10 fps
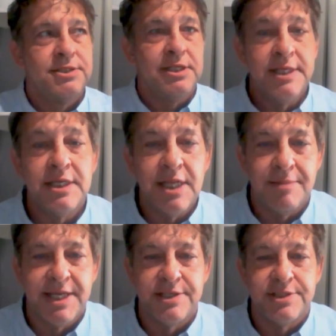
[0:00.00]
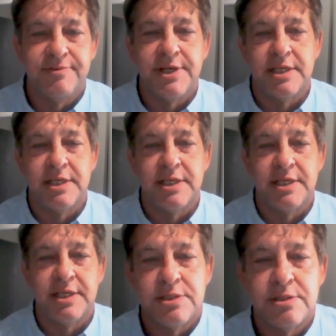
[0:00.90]
is the legal obligation of the United
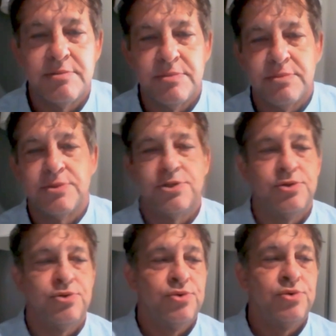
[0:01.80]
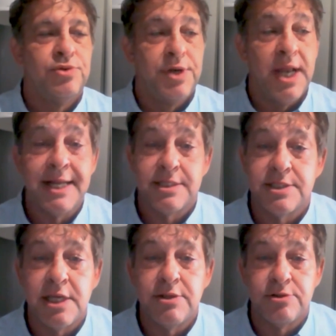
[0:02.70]
States to not to
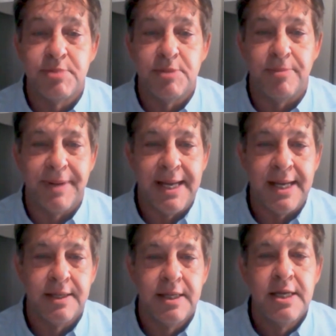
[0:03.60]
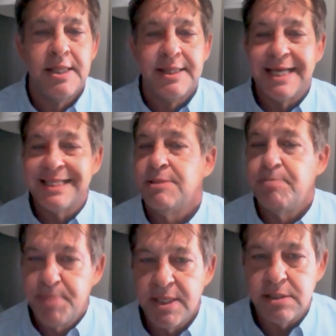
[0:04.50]
send those people back. That's
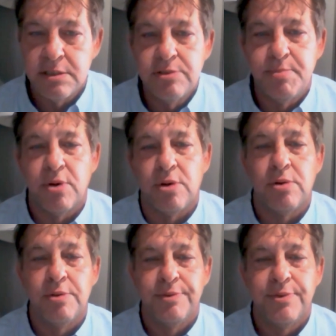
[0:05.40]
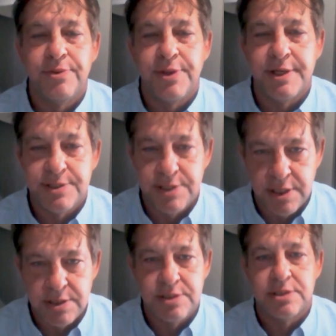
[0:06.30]
the biggest loophole that
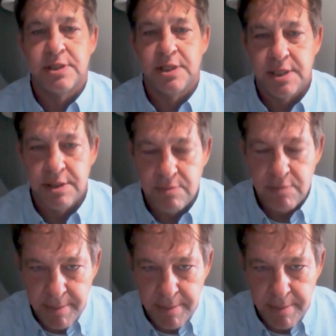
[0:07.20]
exists in